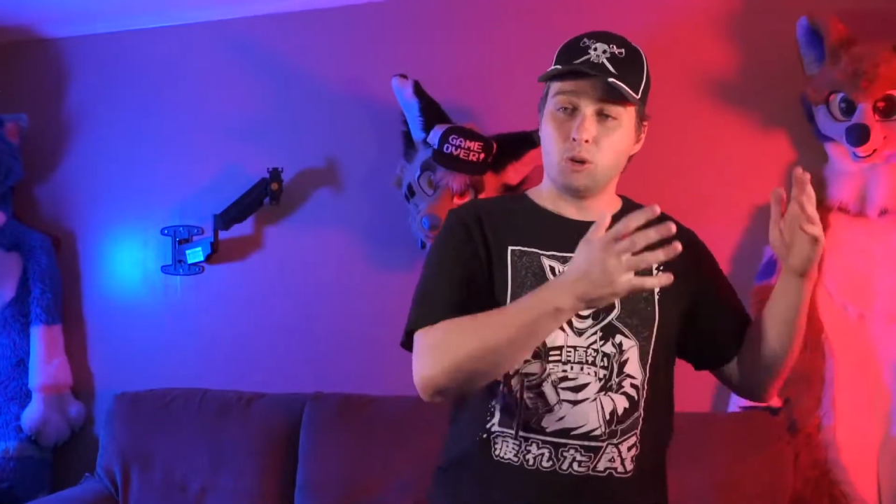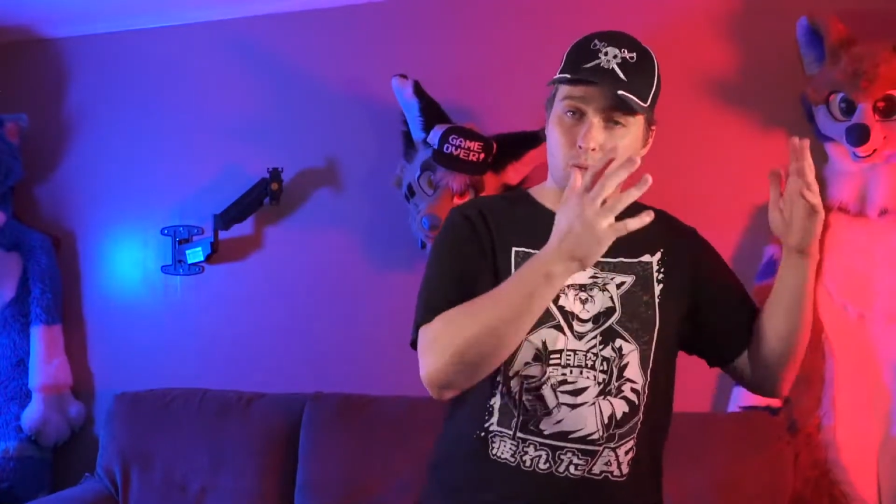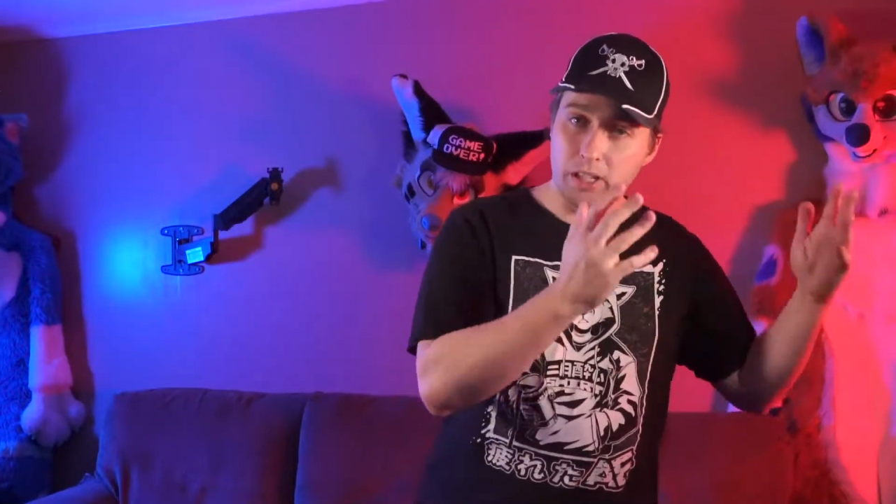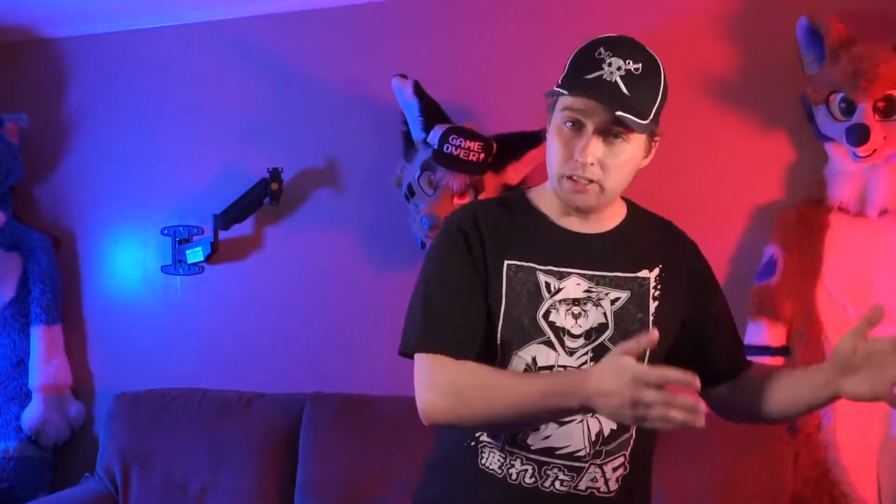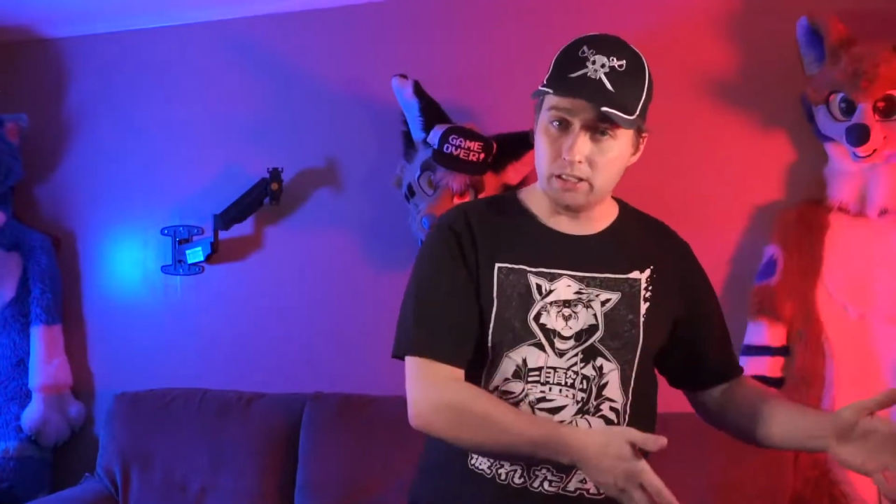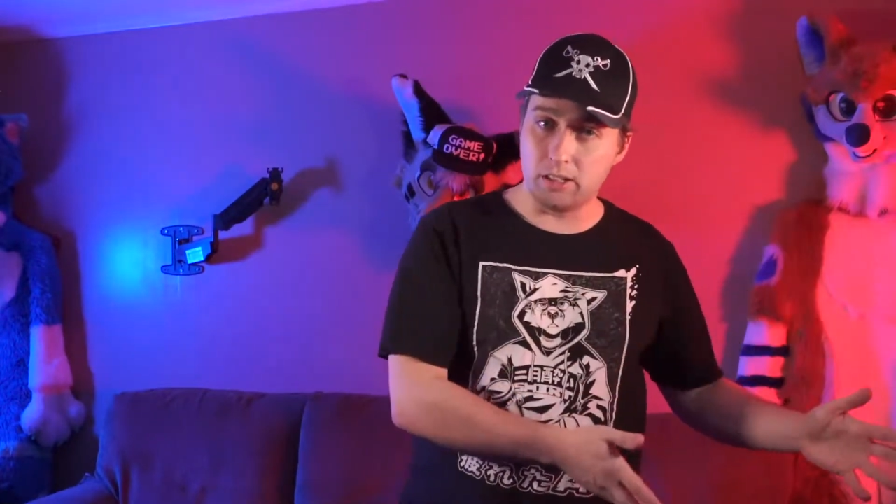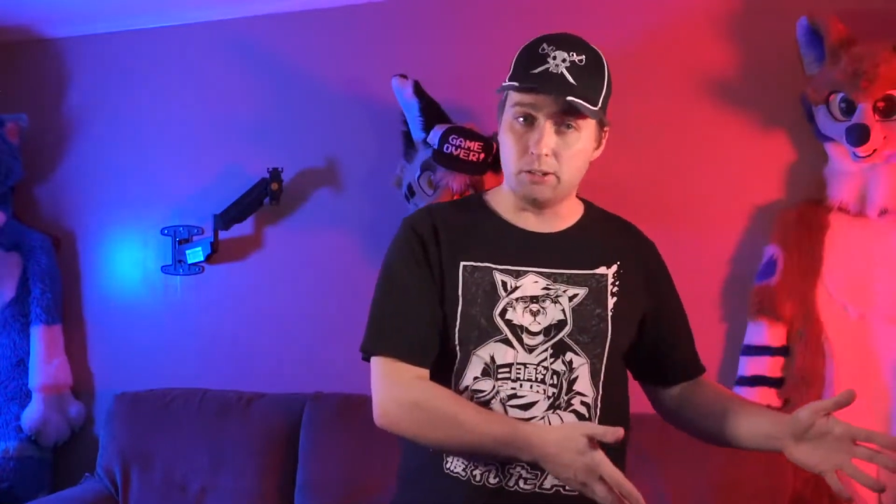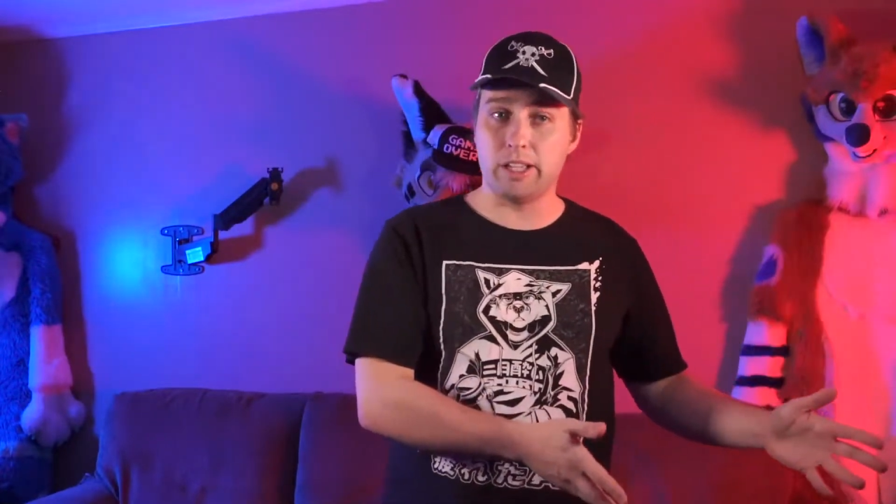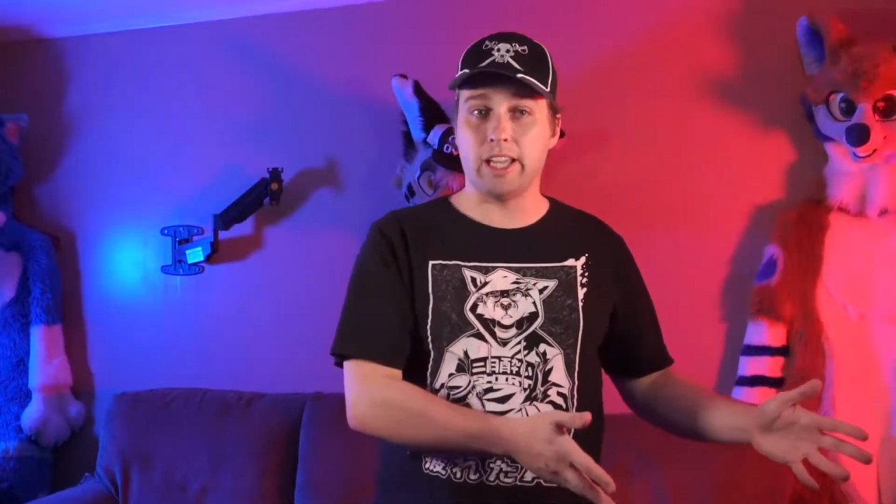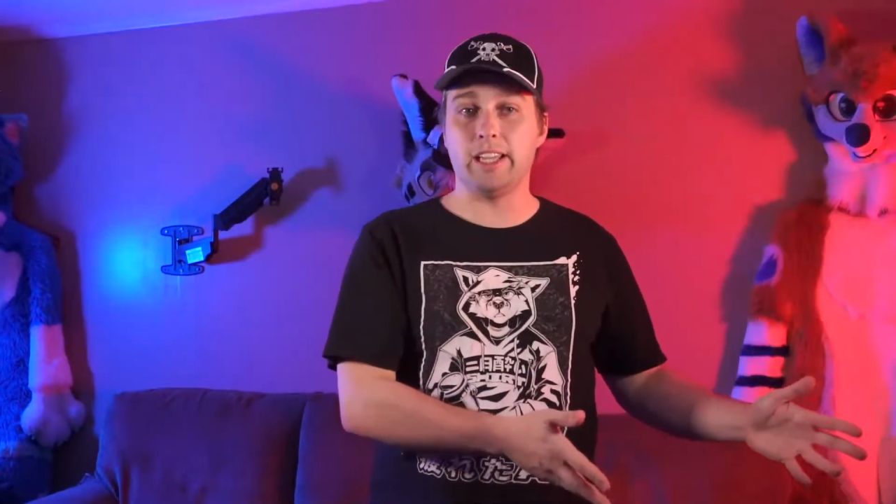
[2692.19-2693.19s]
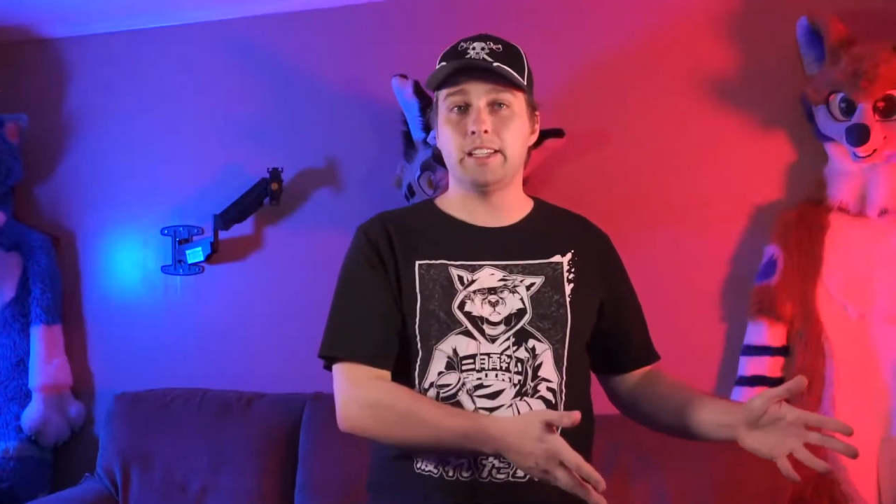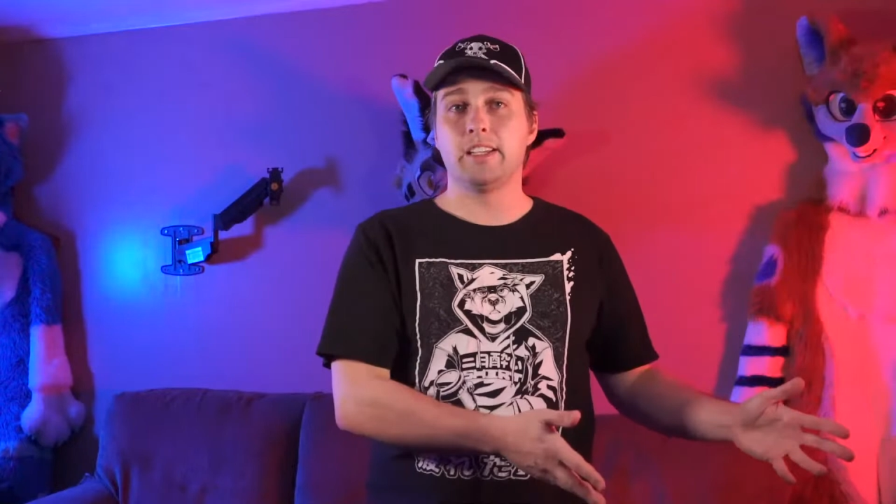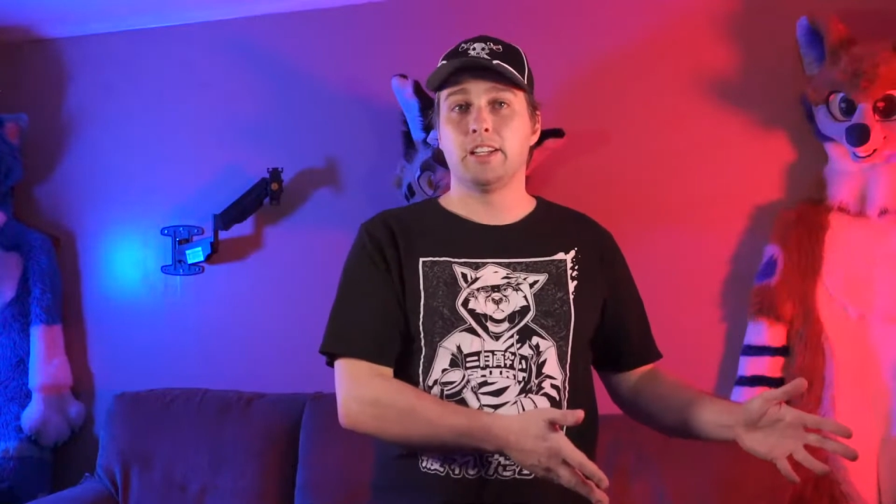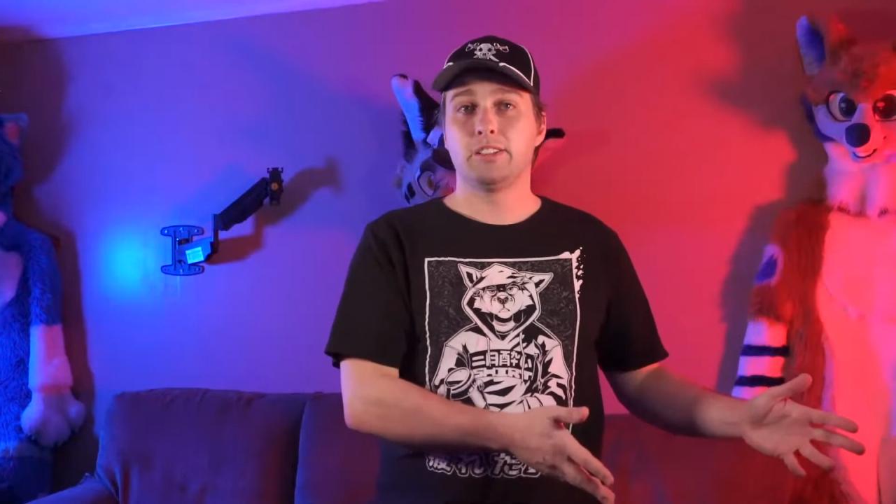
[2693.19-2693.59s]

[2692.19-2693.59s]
Well, okay,